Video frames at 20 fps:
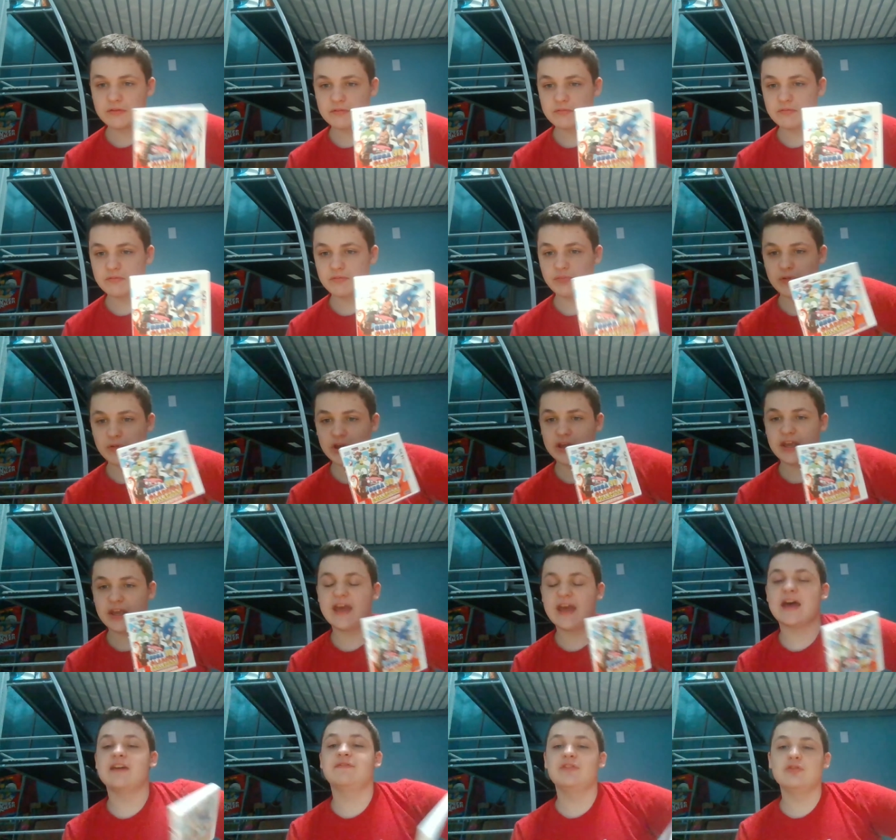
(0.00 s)
But
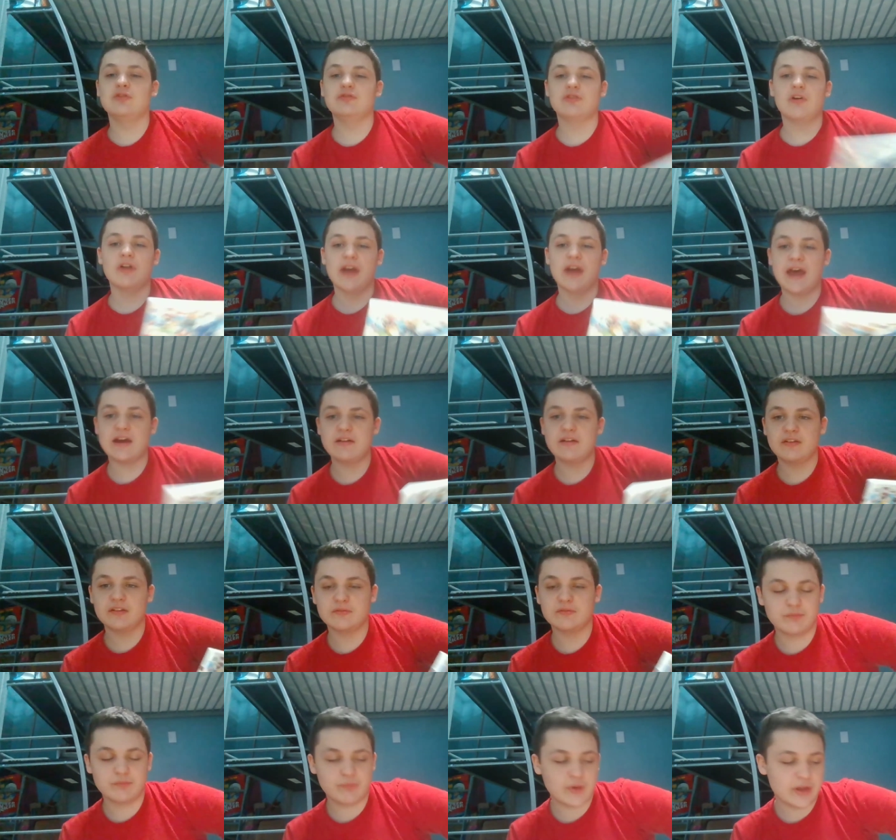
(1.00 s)
yeah, if you don't
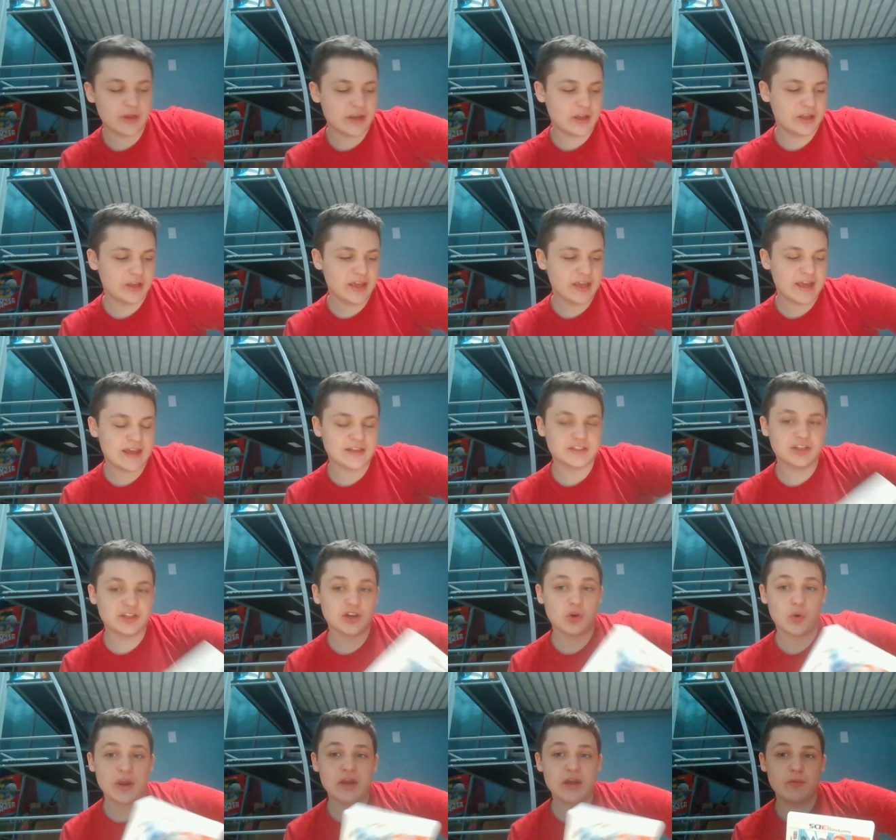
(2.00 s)
have, yeah, it's a
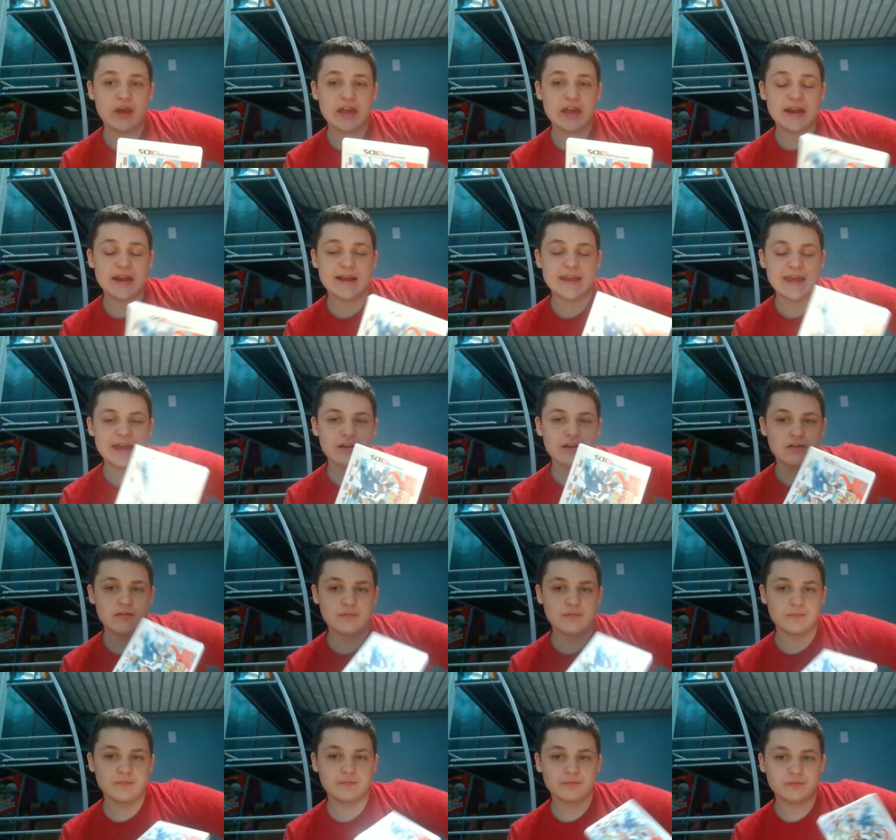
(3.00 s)
great way to get
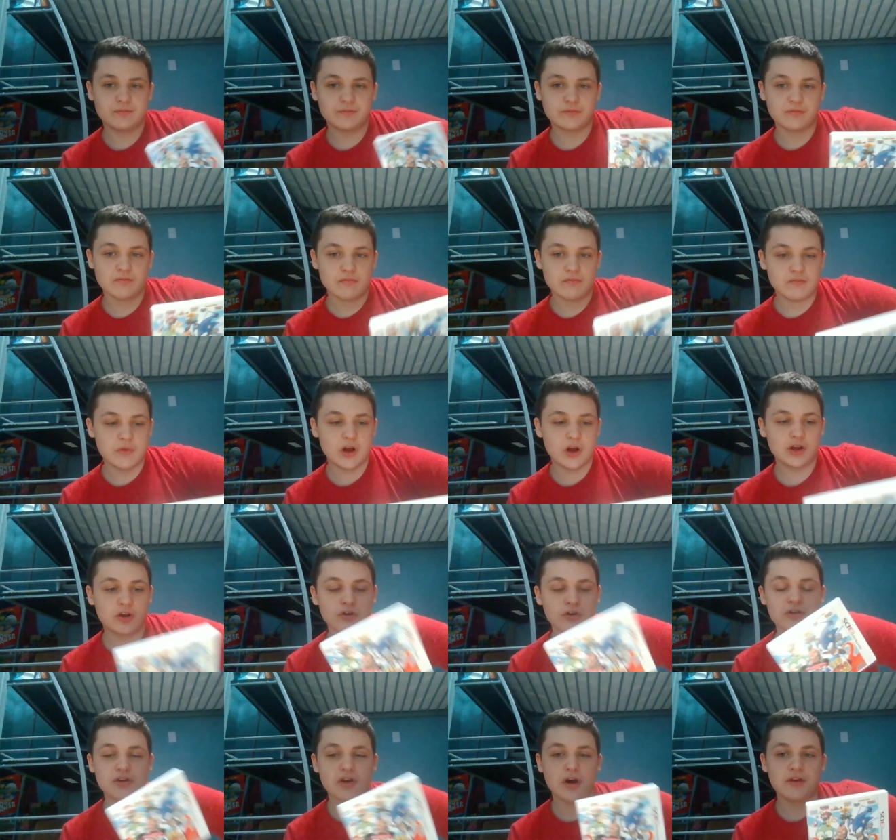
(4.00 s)
a
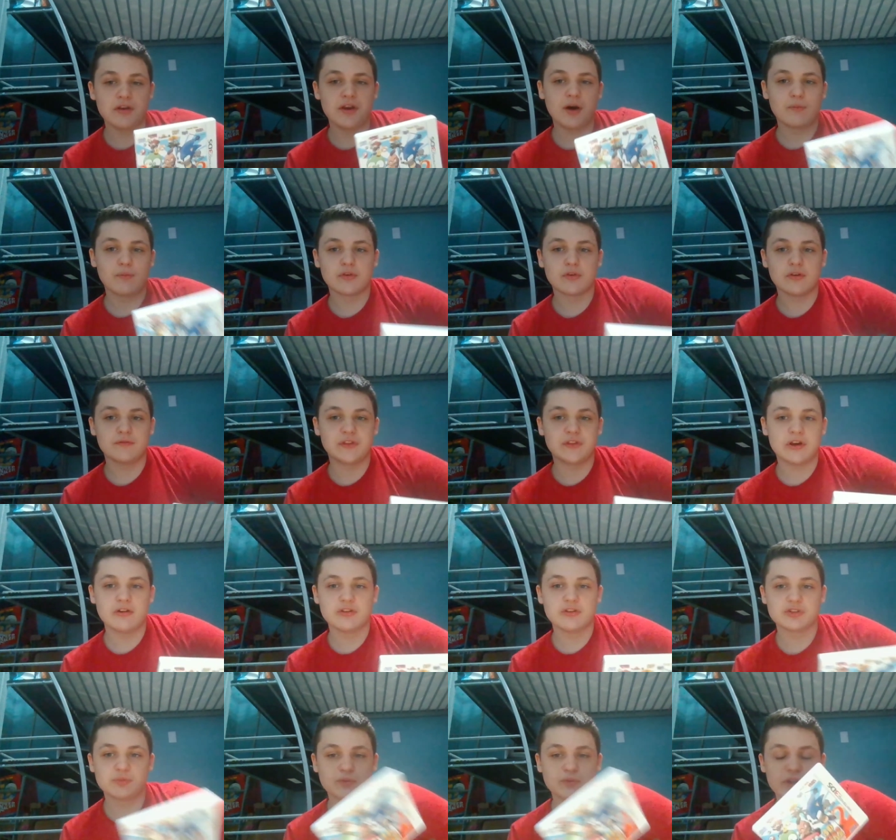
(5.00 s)
good number of
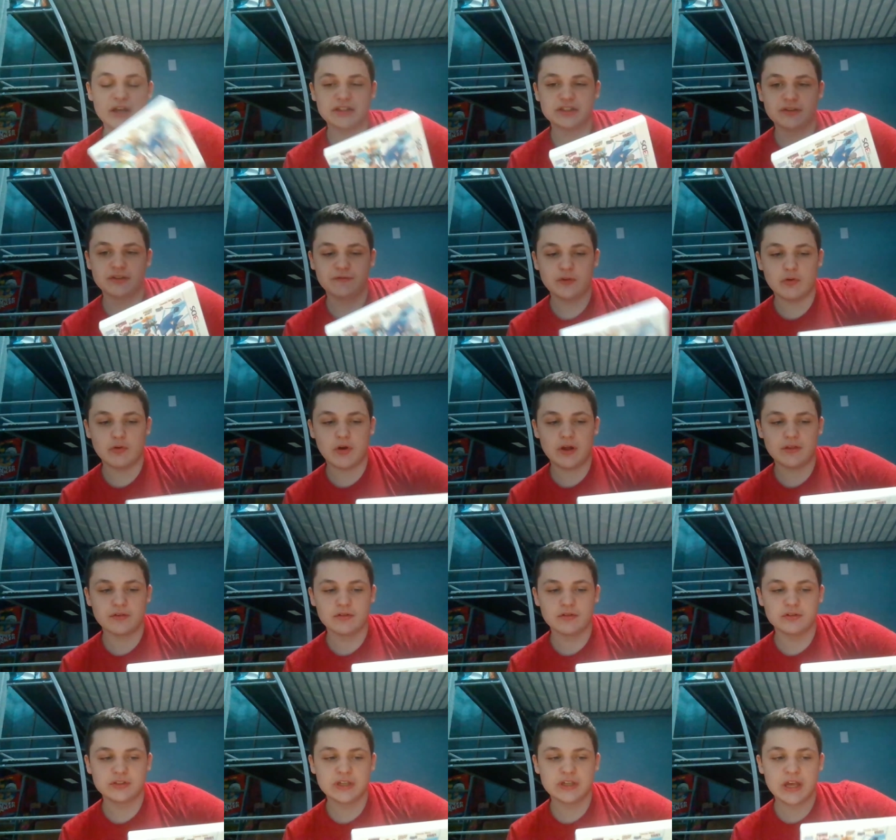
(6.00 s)
those, plus a few
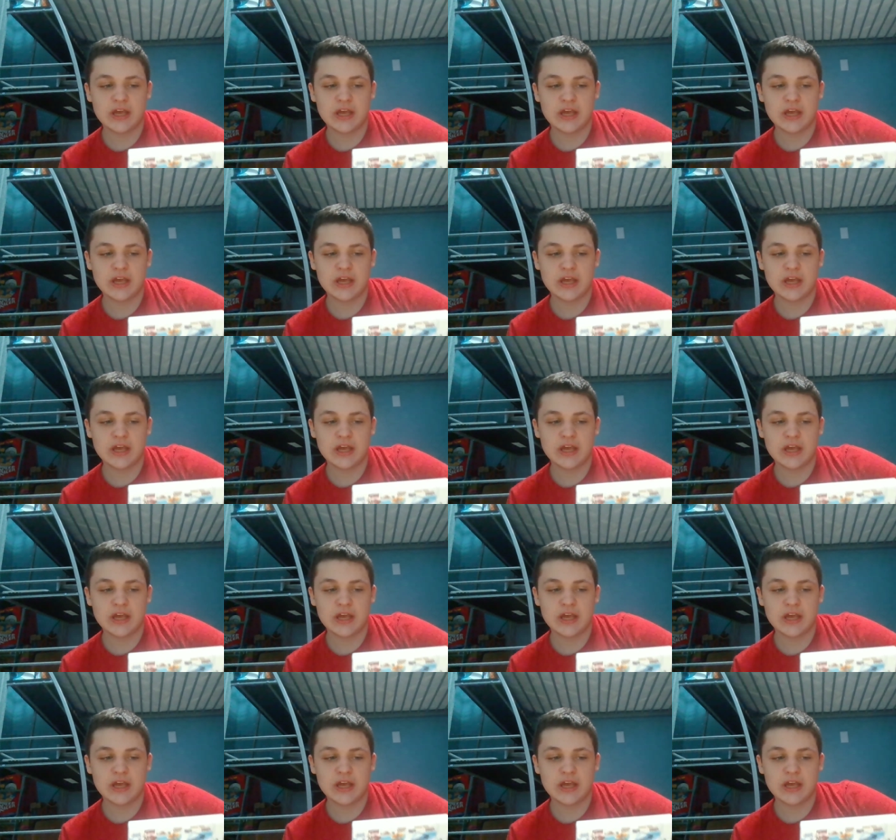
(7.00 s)
others.